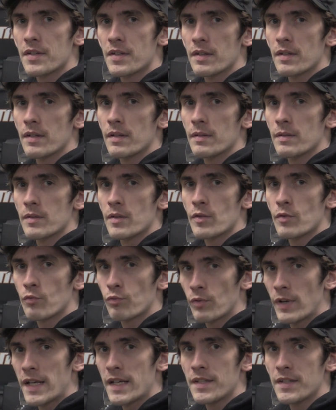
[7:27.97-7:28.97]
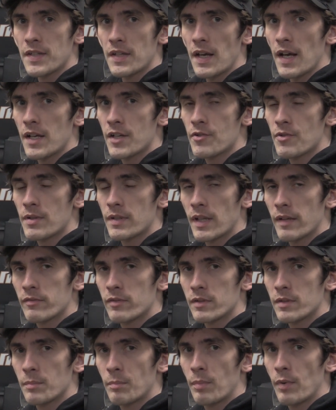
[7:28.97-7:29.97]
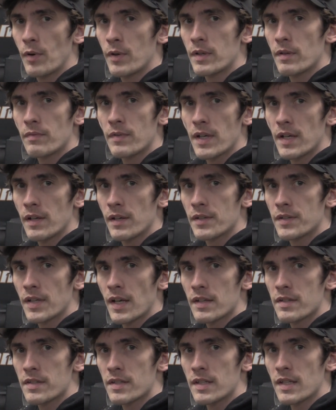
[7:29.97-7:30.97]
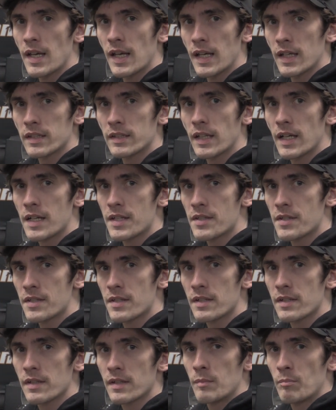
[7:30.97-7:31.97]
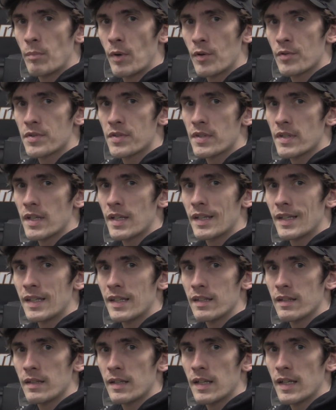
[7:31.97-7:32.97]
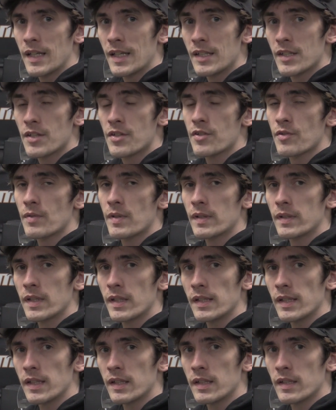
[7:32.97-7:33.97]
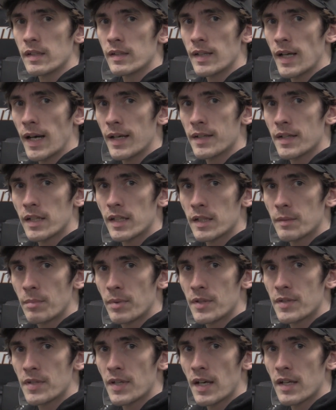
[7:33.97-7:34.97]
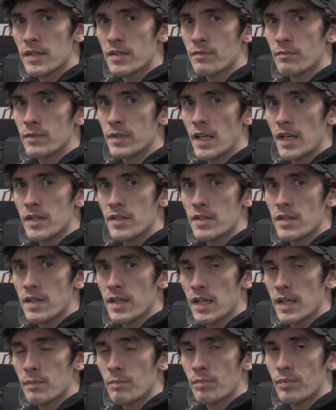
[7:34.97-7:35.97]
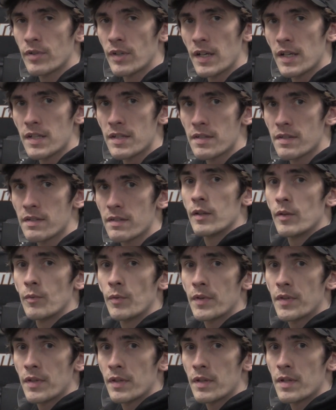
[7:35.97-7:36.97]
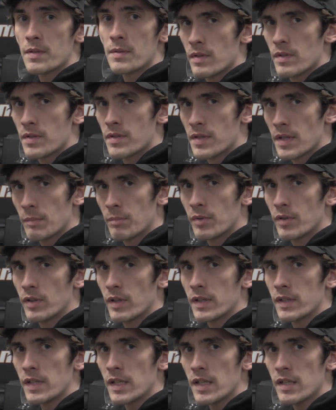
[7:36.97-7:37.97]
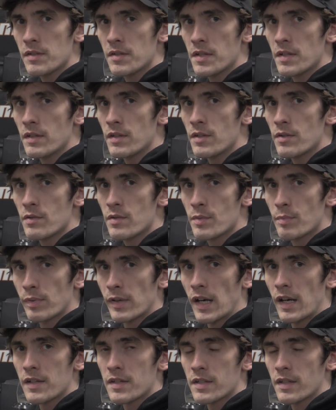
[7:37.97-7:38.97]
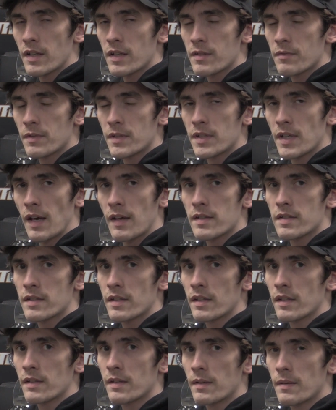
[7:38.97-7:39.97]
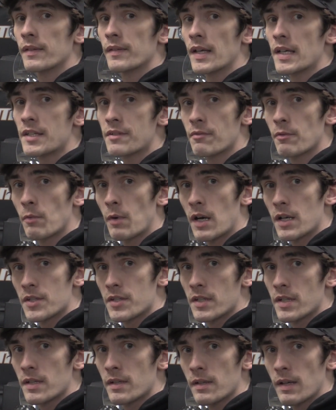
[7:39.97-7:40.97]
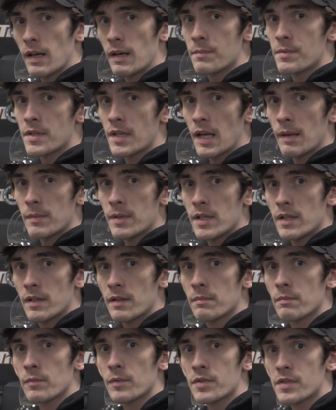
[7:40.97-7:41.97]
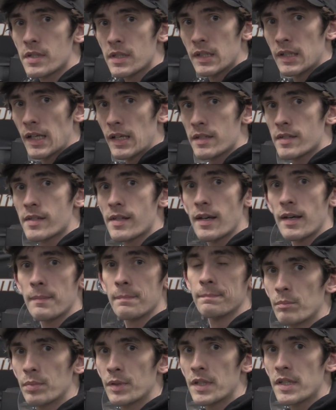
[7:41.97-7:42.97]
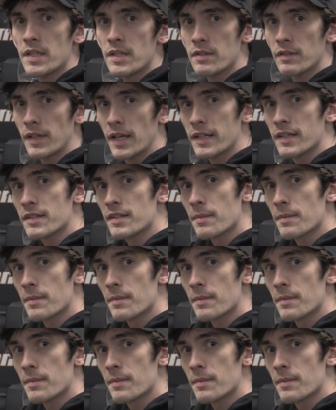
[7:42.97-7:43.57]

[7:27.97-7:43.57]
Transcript: is a great entry-level point-of-care testing analyzer, boasting a industry-leading $9 per test reagent kit price with a simple and easy-to-use process for testing. Thanks for watching. I'm Sam here. We'll see you next time. Please like and